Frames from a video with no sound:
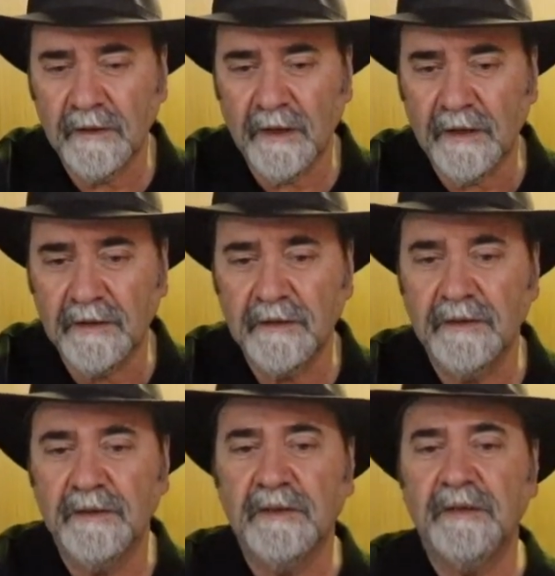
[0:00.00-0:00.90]
Okay,
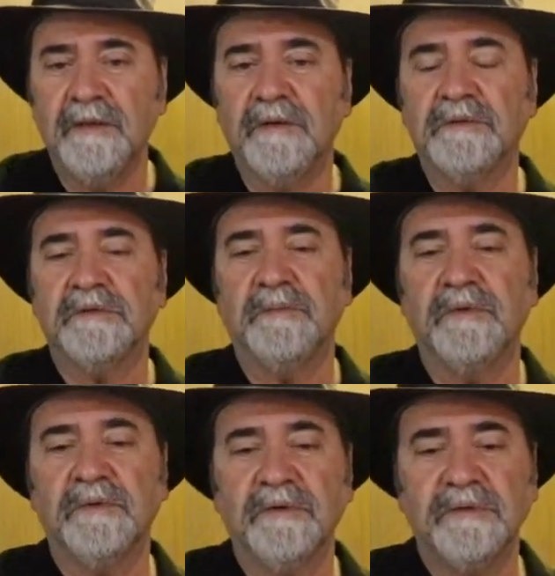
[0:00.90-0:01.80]
here's
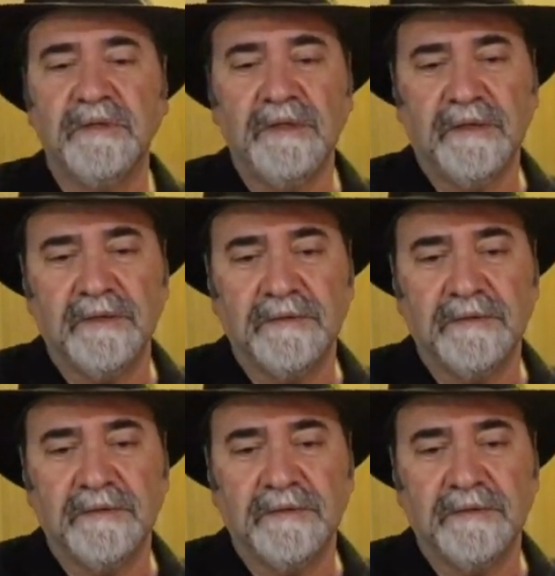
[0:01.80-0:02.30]
number 13.